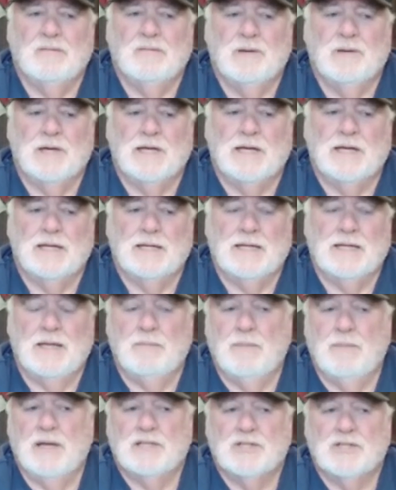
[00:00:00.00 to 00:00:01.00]
But
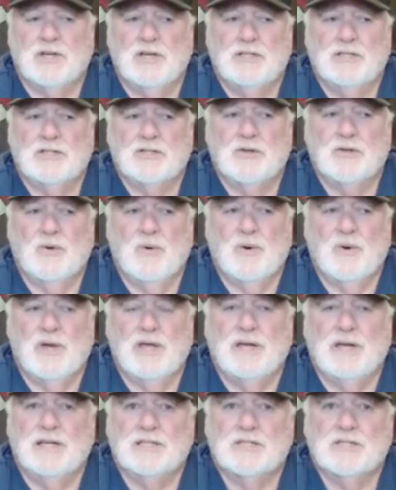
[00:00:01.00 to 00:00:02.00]
it makes a good
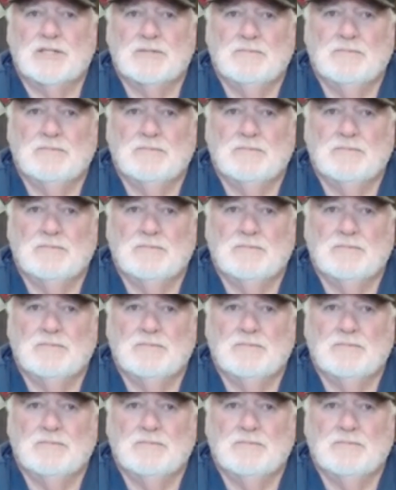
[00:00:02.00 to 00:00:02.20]
story, and